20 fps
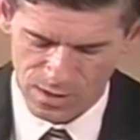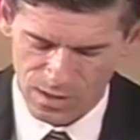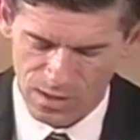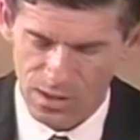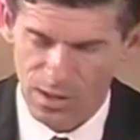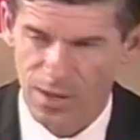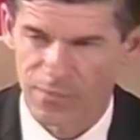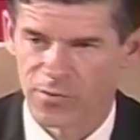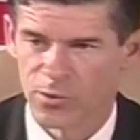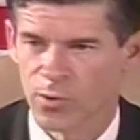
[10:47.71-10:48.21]

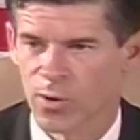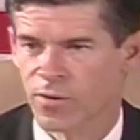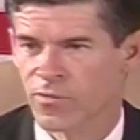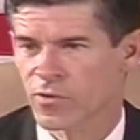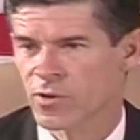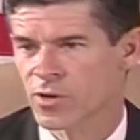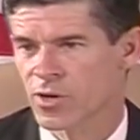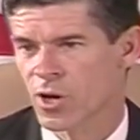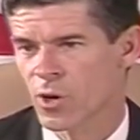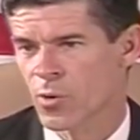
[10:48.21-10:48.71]
Have you
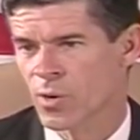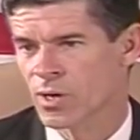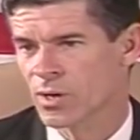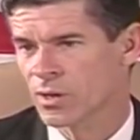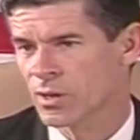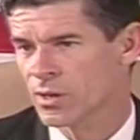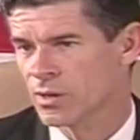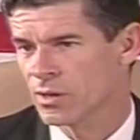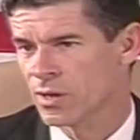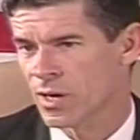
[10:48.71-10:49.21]
ever
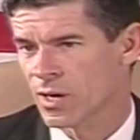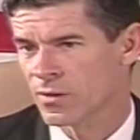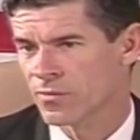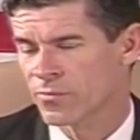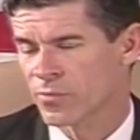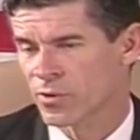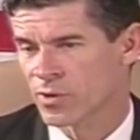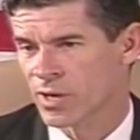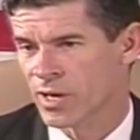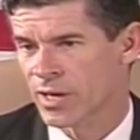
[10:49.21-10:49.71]
knowingly and
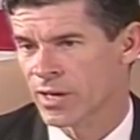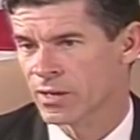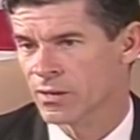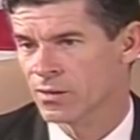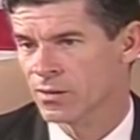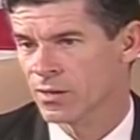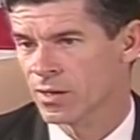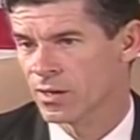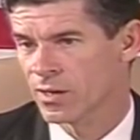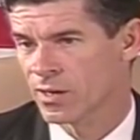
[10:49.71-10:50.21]
for
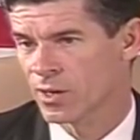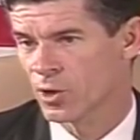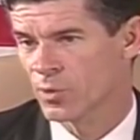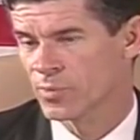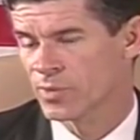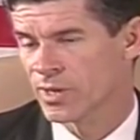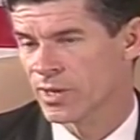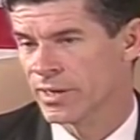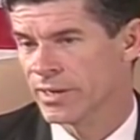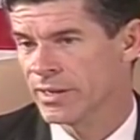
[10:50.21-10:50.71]
gain
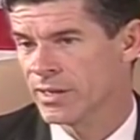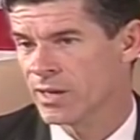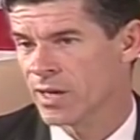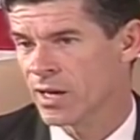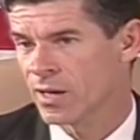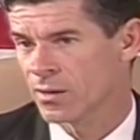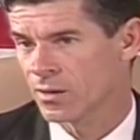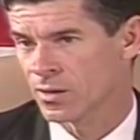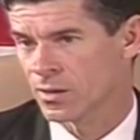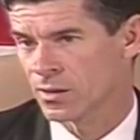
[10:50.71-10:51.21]
helped any
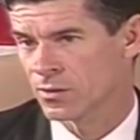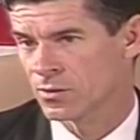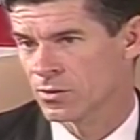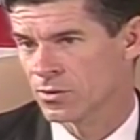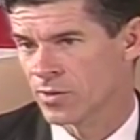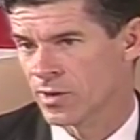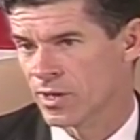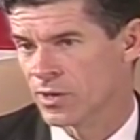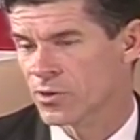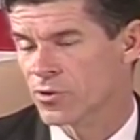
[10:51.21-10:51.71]
alien
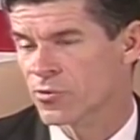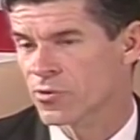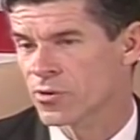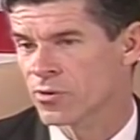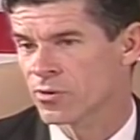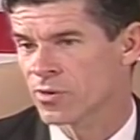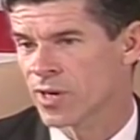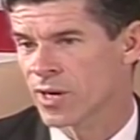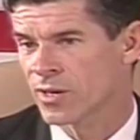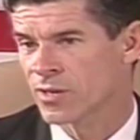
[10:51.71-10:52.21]
to enter the
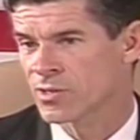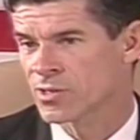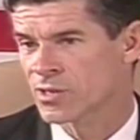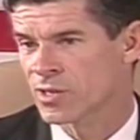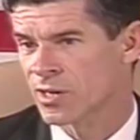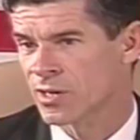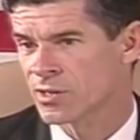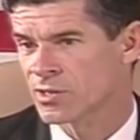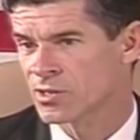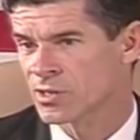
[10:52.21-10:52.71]
United
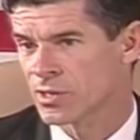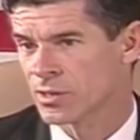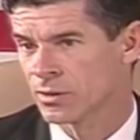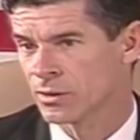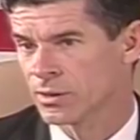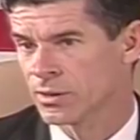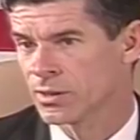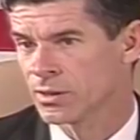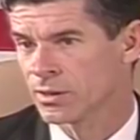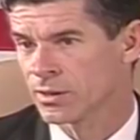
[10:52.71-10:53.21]
States
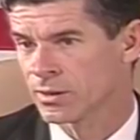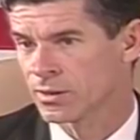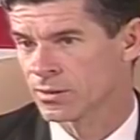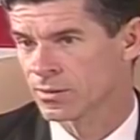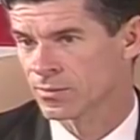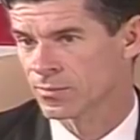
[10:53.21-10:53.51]
illegally?